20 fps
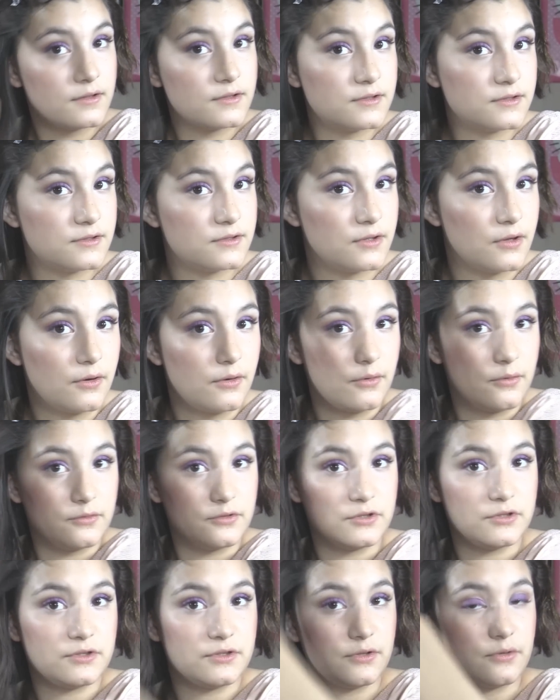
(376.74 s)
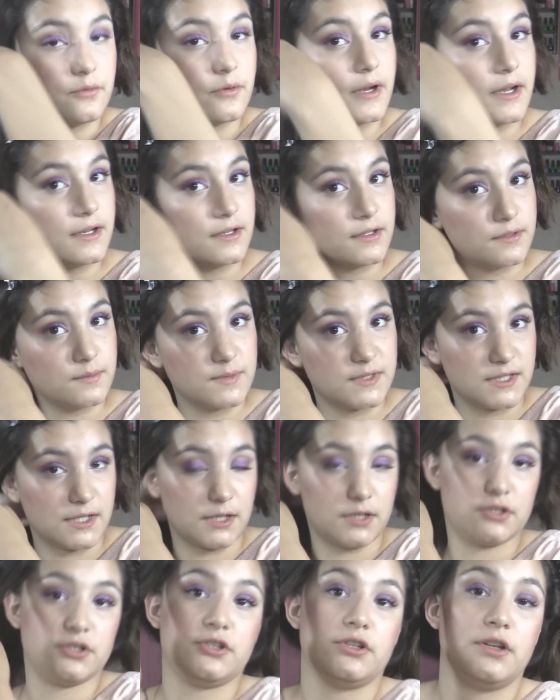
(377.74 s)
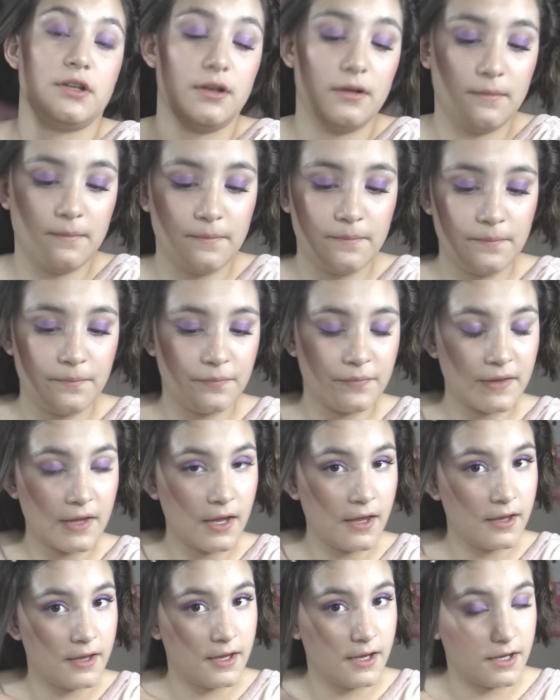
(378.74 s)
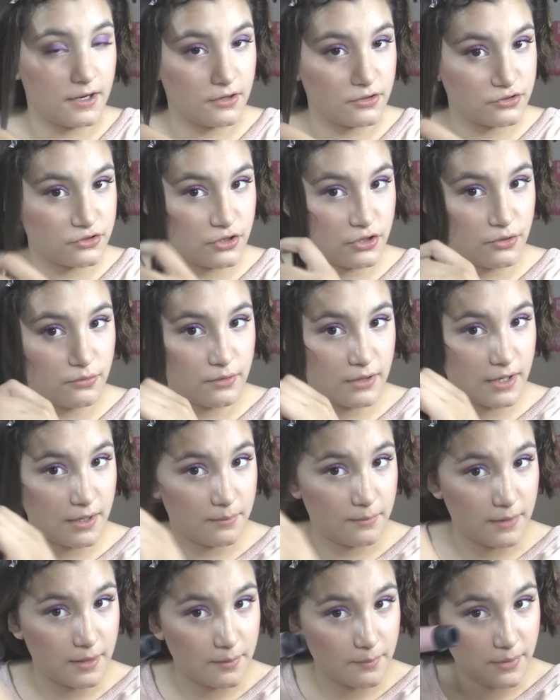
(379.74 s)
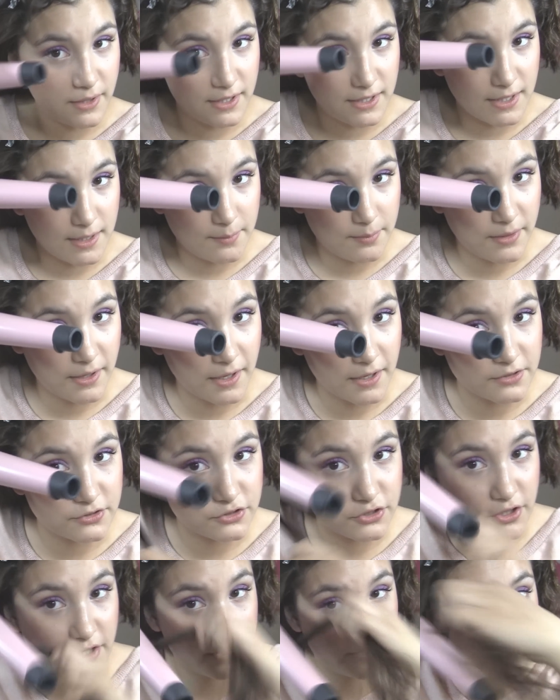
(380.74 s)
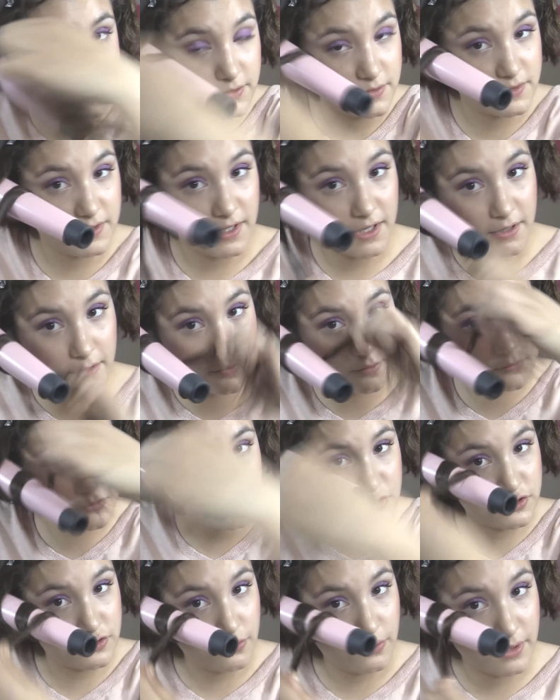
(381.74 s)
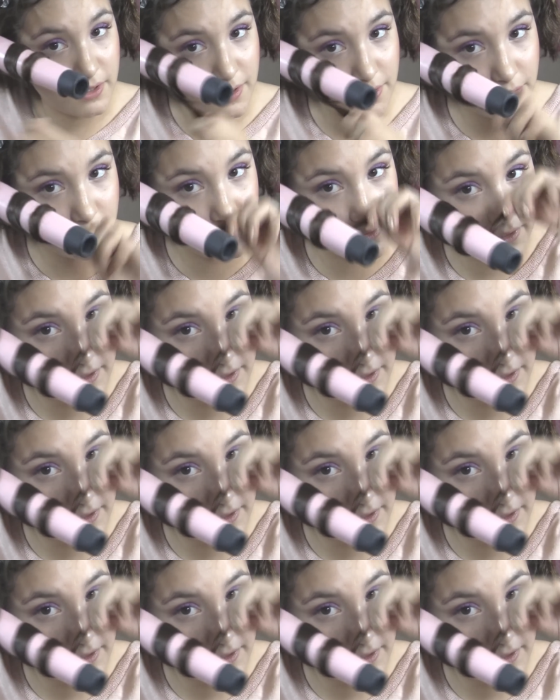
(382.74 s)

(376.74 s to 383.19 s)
So just a random section. And I'll show you what I meant by keeping it straight. So see how I'm just doing it